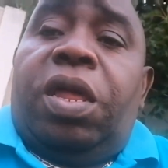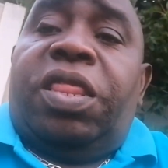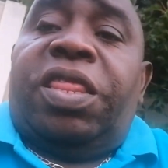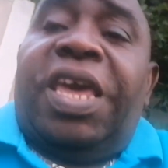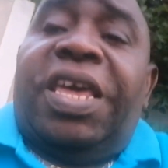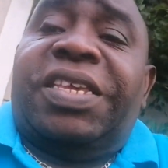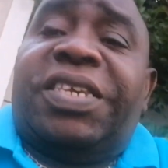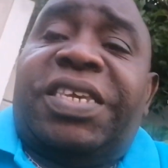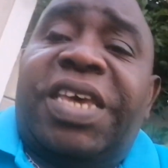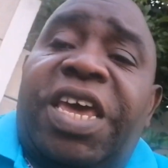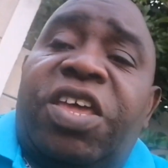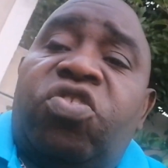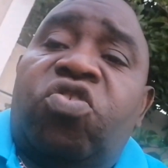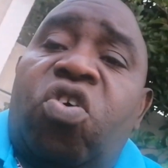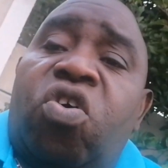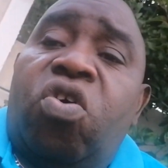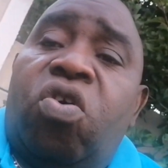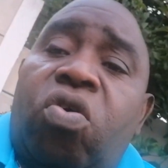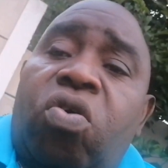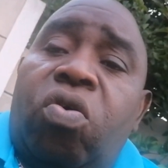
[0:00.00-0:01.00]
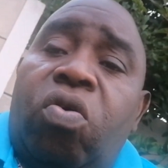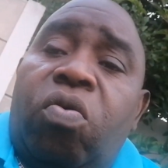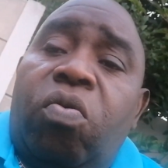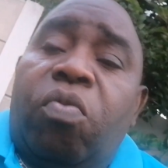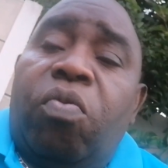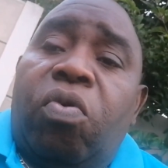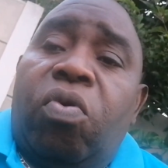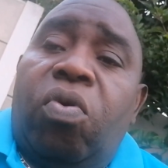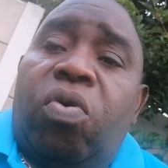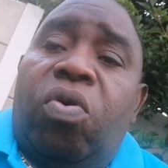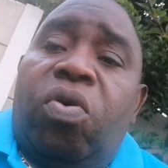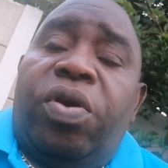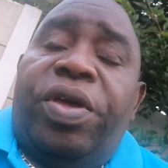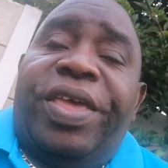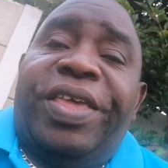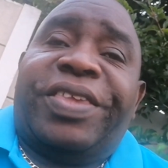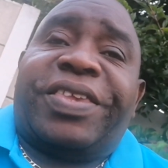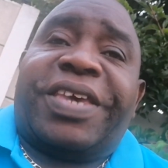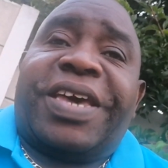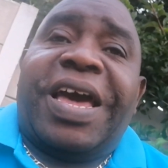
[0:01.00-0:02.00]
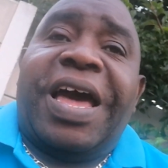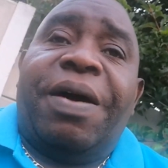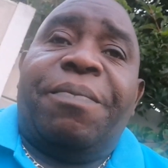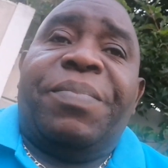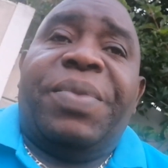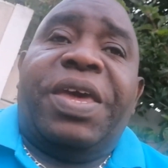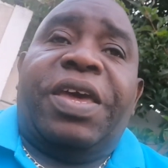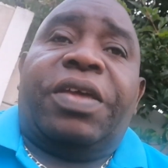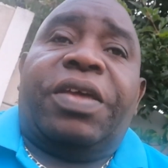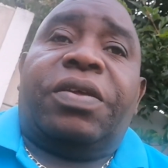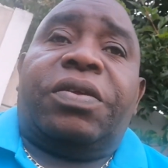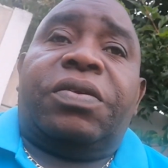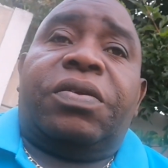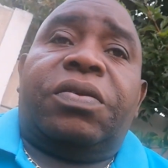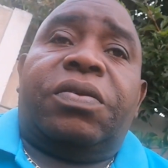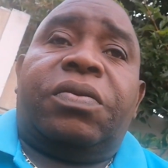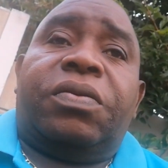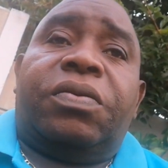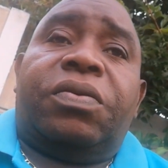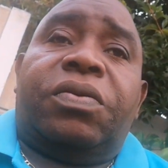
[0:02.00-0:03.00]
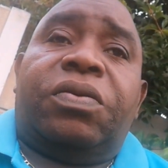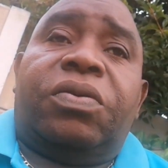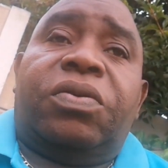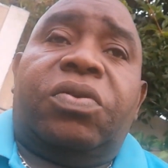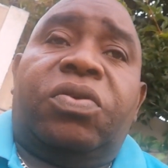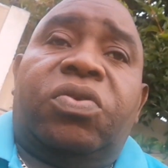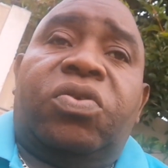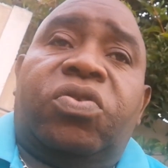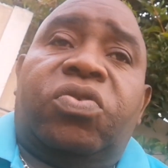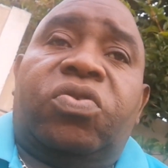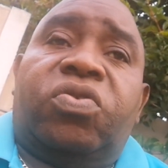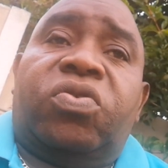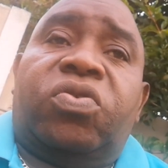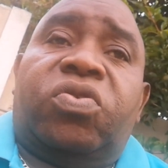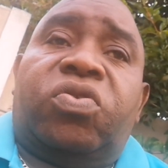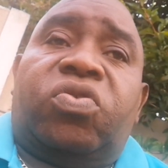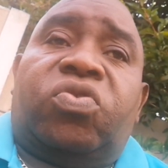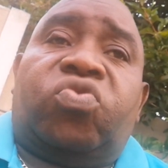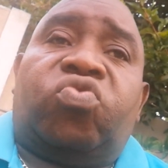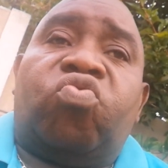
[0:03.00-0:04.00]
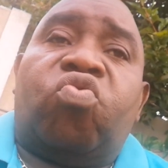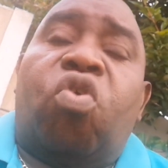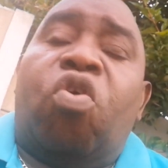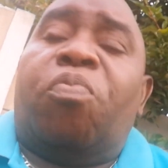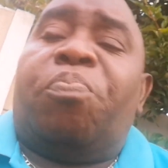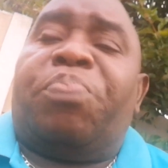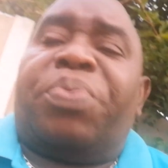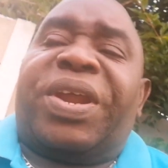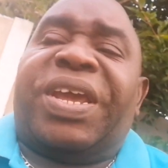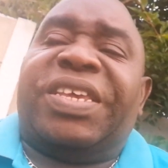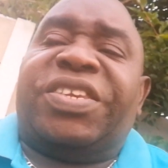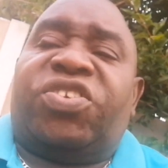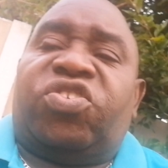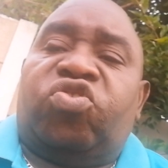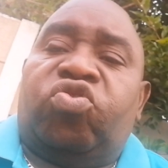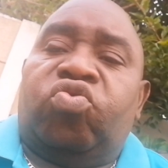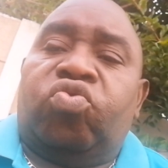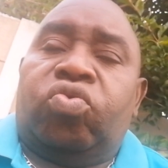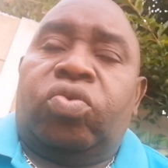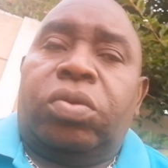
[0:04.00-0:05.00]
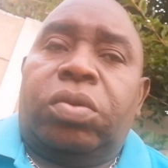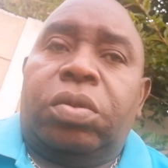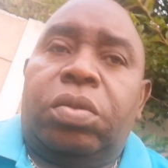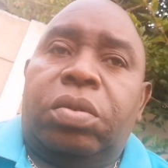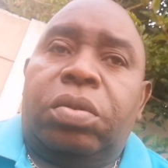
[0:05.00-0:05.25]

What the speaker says: they say, no, he's coming to oppress you.